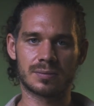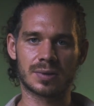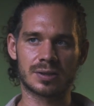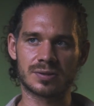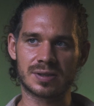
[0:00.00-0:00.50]

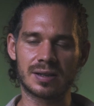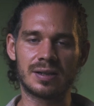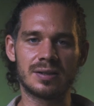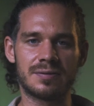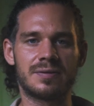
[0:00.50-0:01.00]
That you
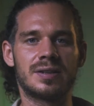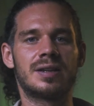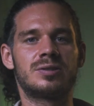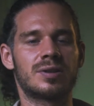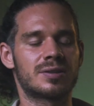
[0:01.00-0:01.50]
suddenly feel
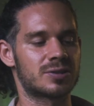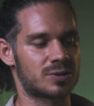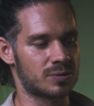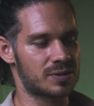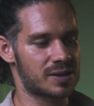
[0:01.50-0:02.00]
that you
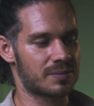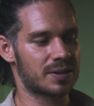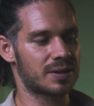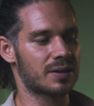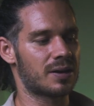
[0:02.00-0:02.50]
understood
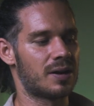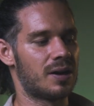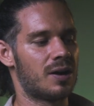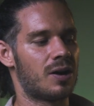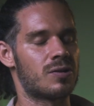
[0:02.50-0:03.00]
something
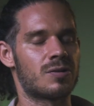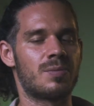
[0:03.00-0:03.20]
or you